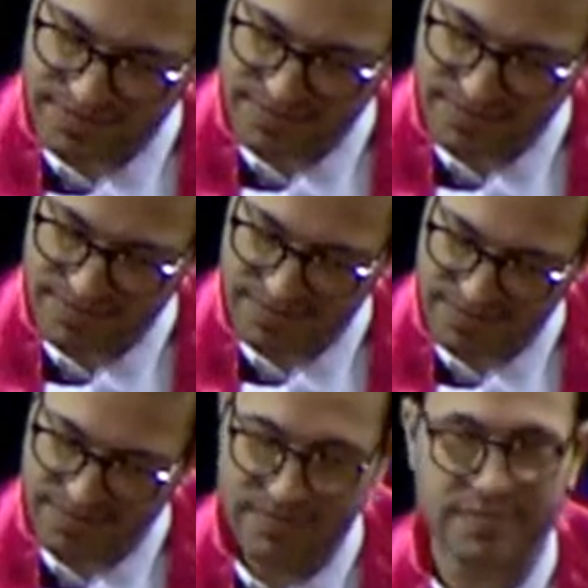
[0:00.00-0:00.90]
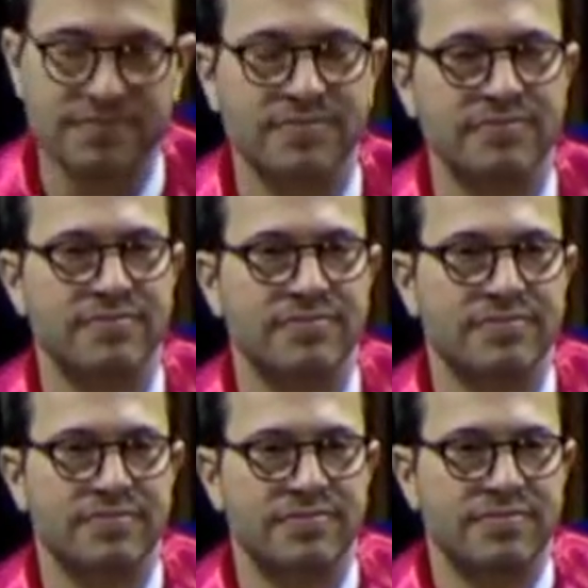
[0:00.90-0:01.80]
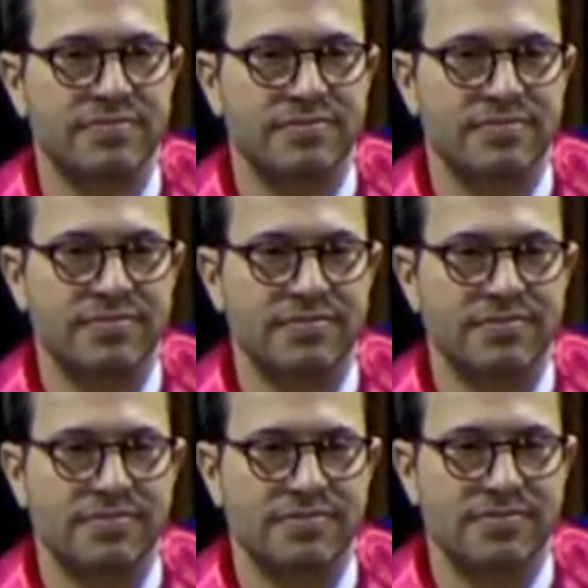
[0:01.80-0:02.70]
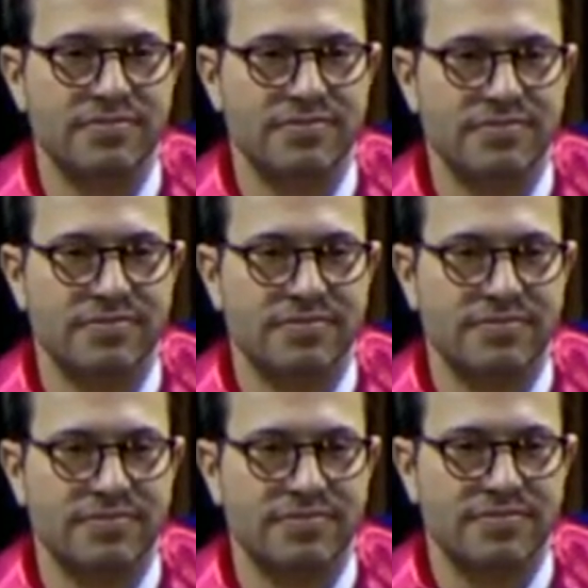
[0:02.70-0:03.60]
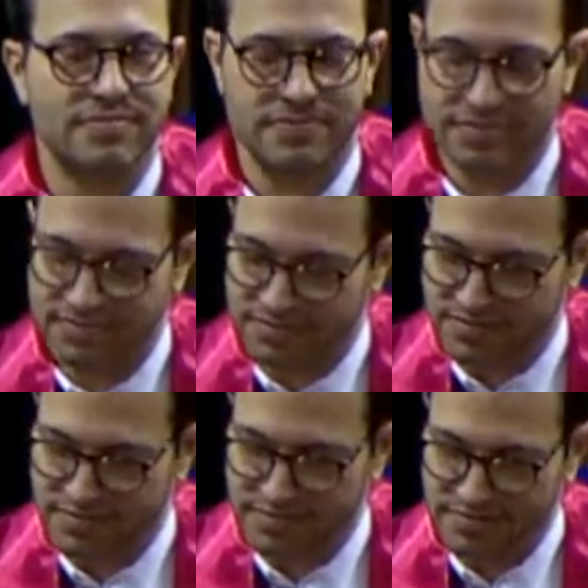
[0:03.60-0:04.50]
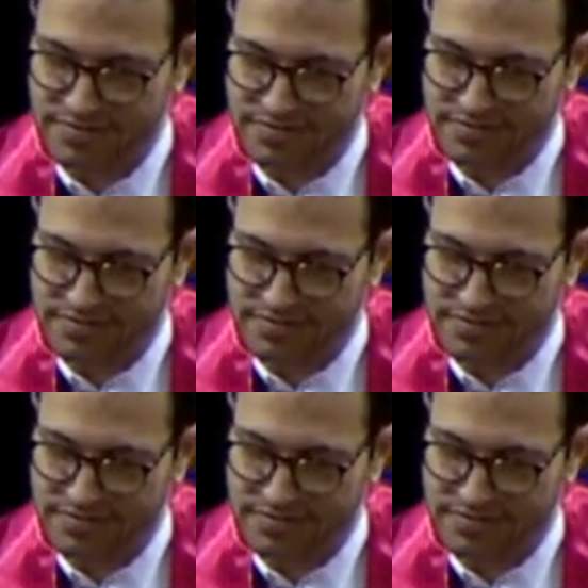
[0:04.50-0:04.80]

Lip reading: This person isn't speaking.